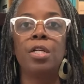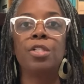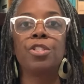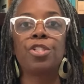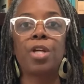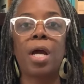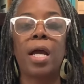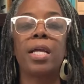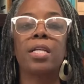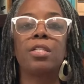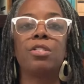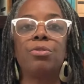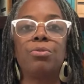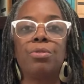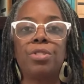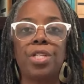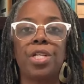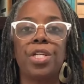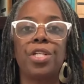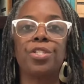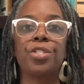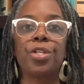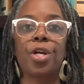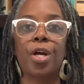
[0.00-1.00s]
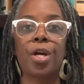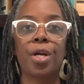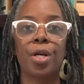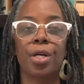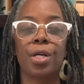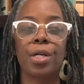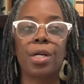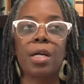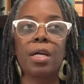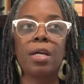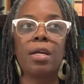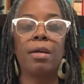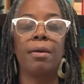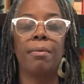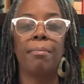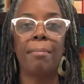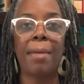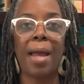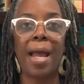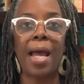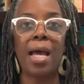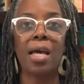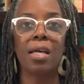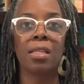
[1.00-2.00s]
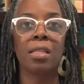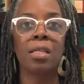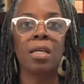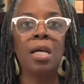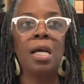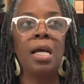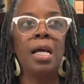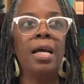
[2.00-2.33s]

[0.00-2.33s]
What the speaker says: trying to teach her math.